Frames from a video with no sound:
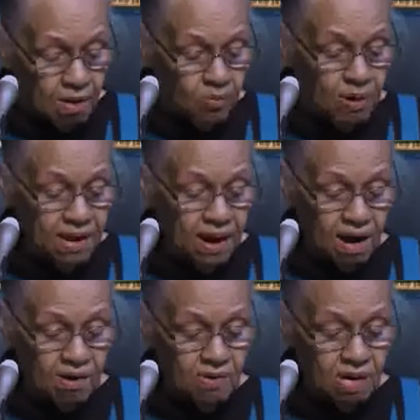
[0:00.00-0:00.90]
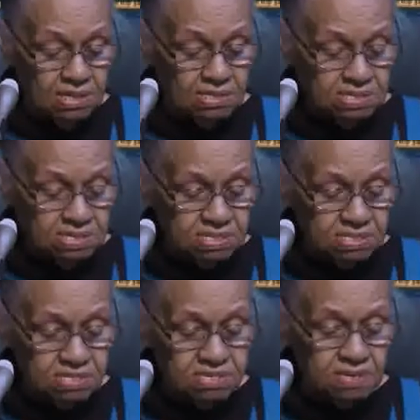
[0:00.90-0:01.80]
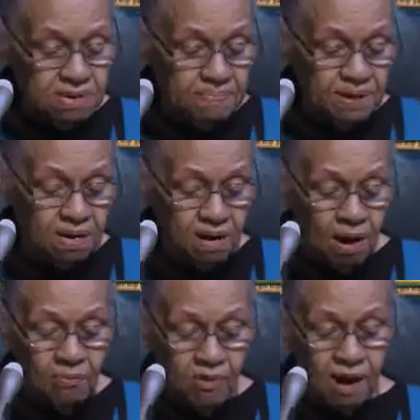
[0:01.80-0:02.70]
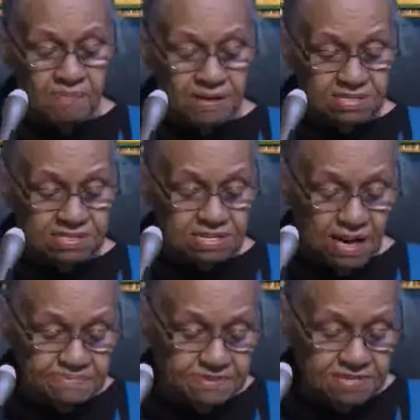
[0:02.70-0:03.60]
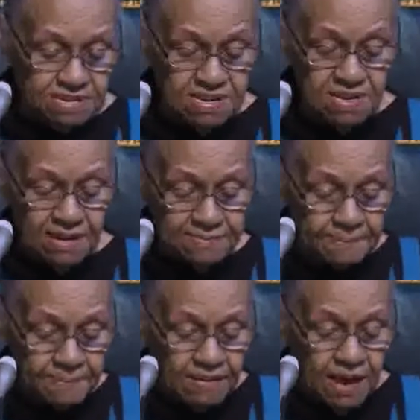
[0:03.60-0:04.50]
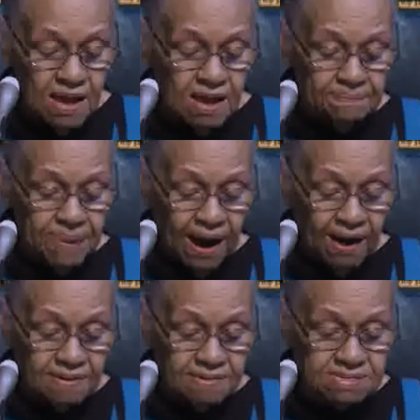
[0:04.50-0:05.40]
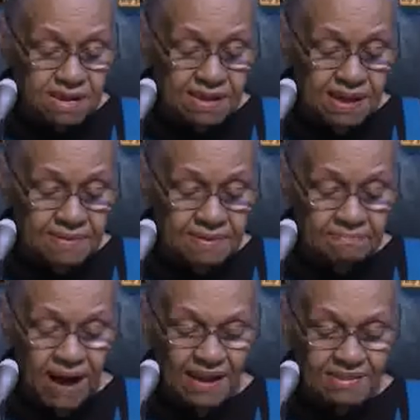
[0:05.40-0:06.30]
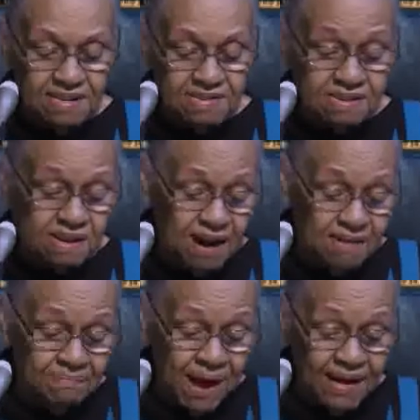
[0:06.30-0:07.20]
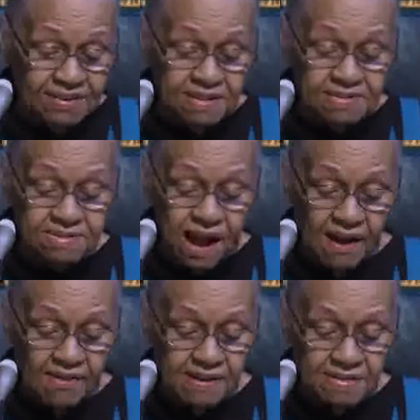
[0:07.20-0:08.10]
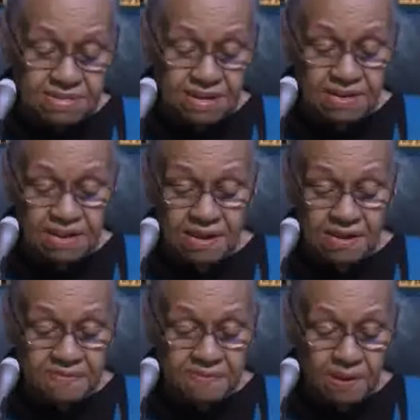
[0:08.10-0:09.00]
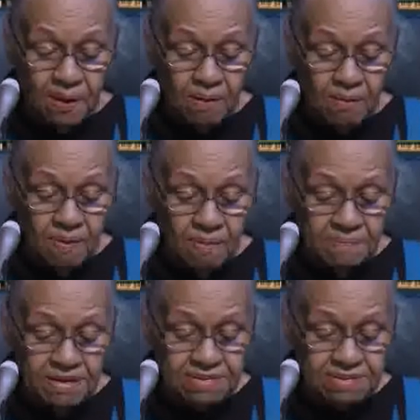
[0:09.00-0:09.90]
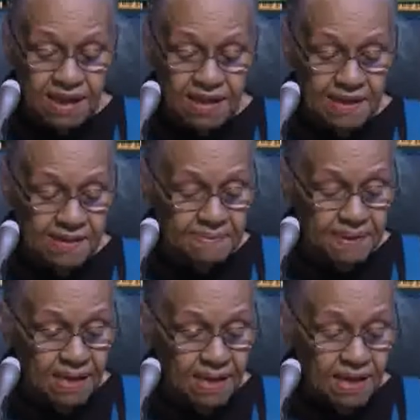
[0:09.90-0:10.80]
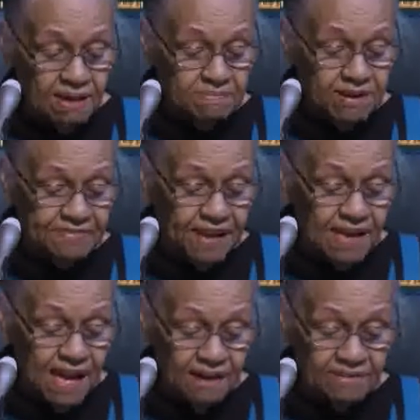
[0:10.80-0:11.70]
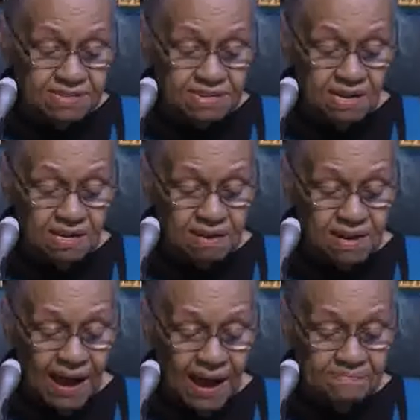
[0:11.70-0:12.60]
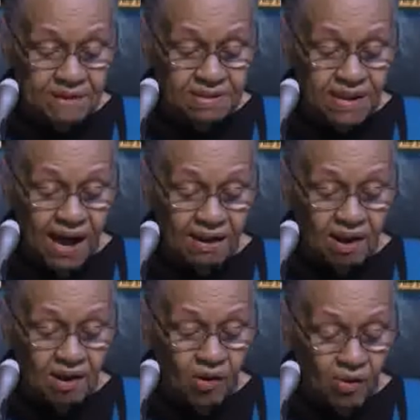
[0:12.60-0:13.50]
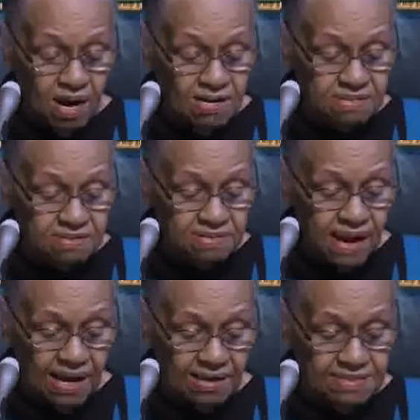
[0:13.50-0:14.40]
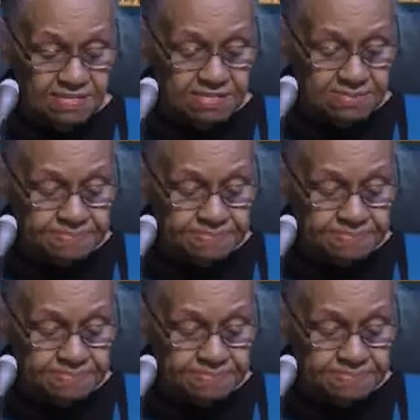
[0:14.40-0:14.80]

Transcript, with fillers: We are going to the book of Romans, chapter 10. Paul said, my desire, my desire is that Israel be saved, but they have a zeal of God, but not according to knowledge.